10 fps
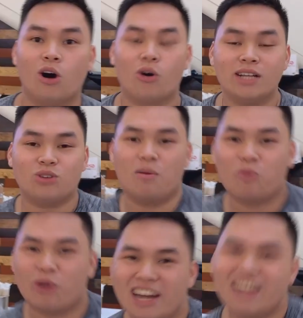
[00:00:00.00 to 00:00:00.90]
All right, so I'm
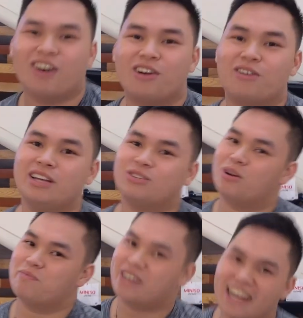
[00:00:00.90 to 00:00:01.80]
really hungry, so
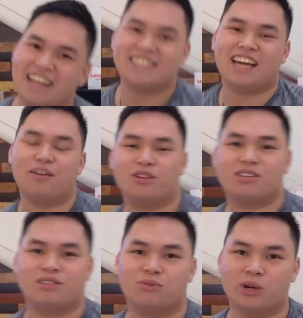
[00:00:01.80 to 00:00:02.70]
I'm kind of excited for
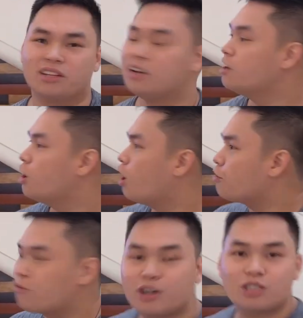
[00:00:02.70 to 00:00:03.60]
this one. Our
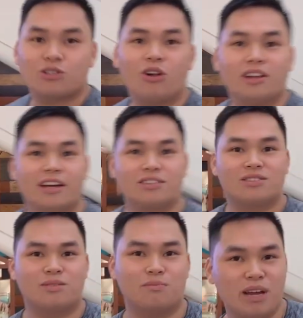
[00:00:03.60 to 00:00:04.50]
first stall
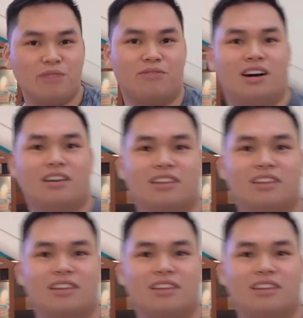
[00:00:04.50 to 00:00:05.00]
is Ming Fa.